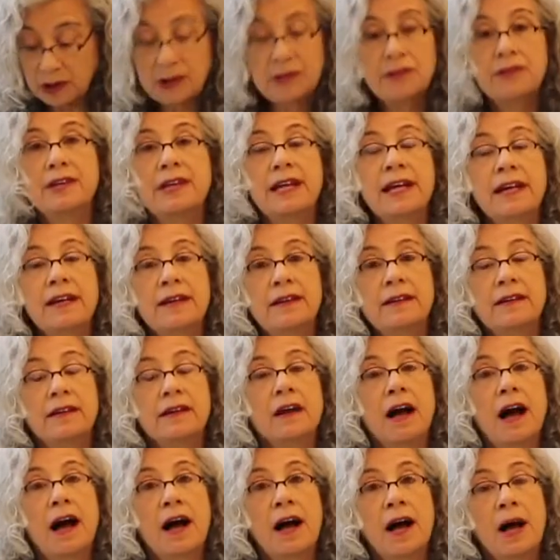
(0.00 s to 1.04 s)
to need
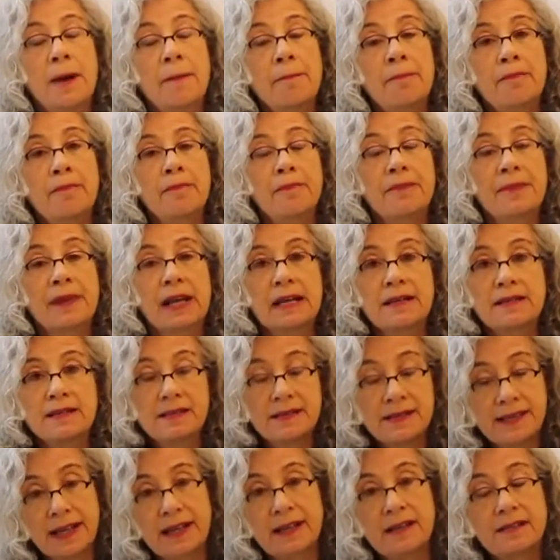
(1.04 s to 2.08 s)

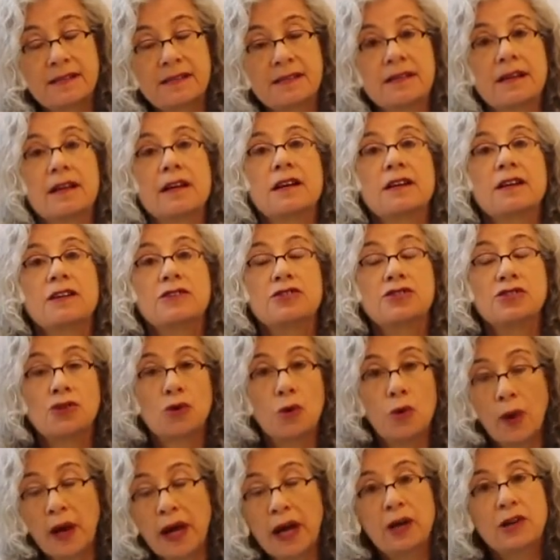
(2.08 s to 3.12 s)
6
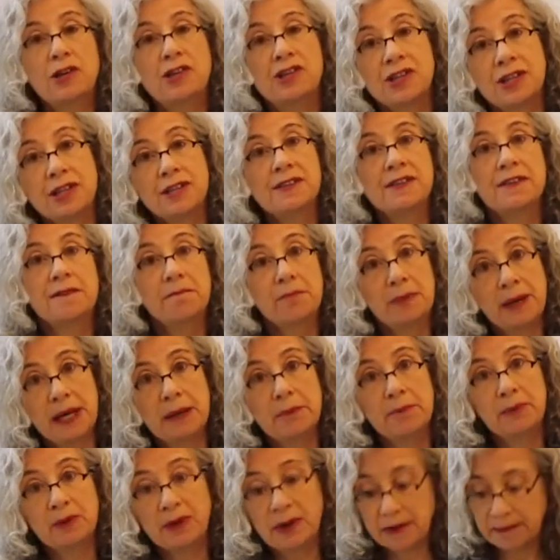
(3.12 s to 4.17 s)
square sheets of
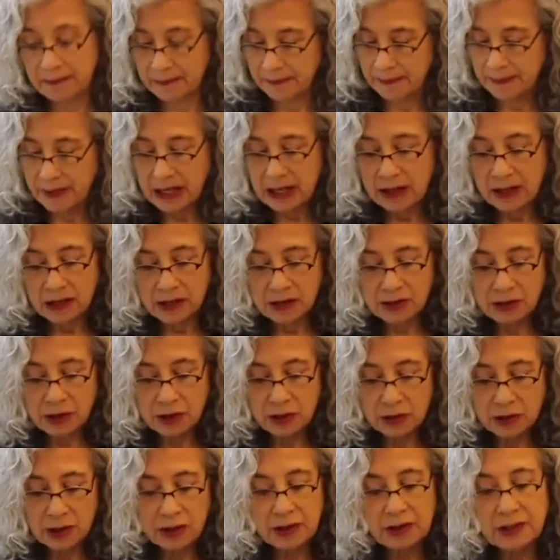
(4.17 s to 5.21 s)
paper.
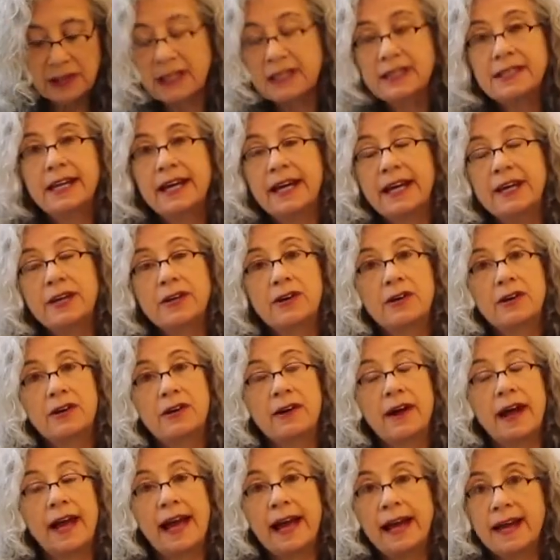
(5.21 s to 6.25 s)
So you're going to take
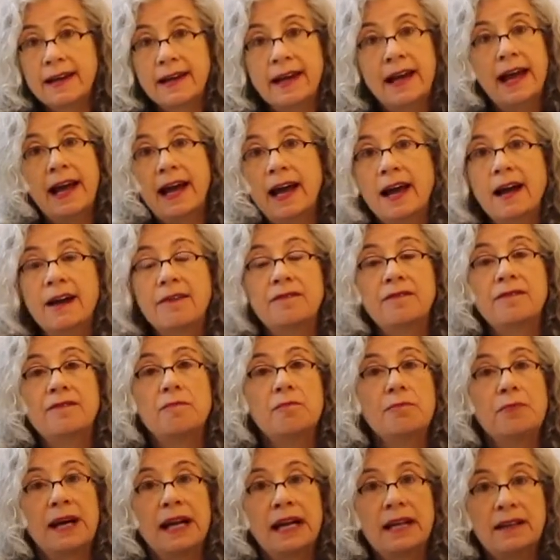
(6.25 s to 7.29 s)
your
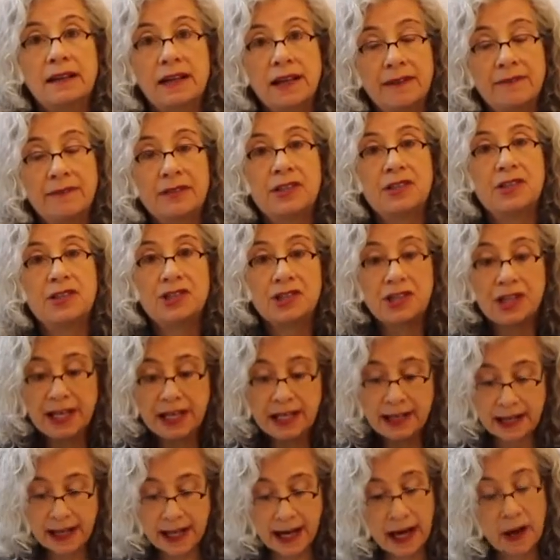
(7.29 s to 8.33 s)
8.5 by 11
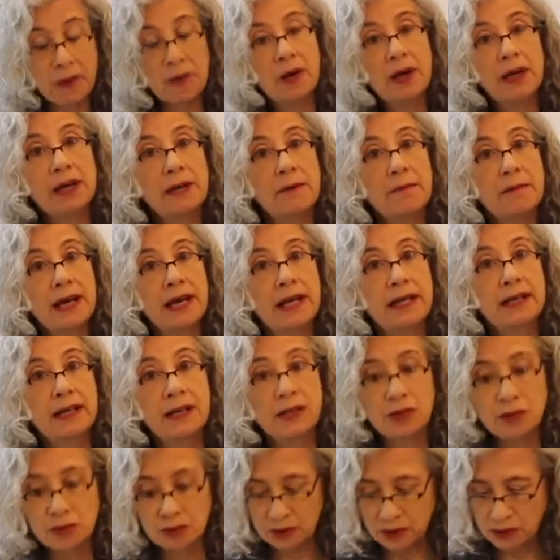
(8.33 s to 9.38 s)
sheet, and we're going to make it
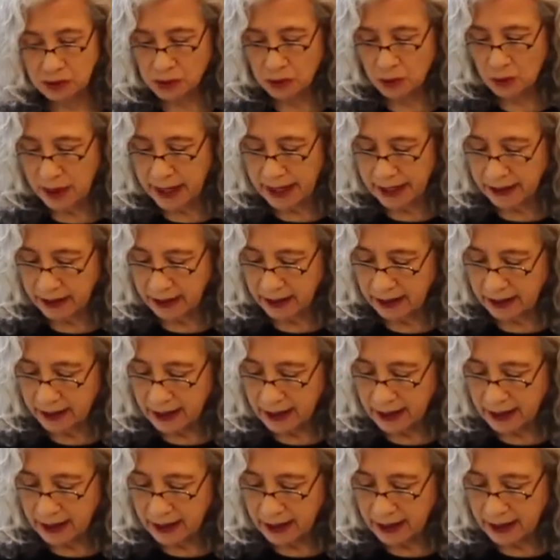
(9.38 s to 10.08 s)
into a square.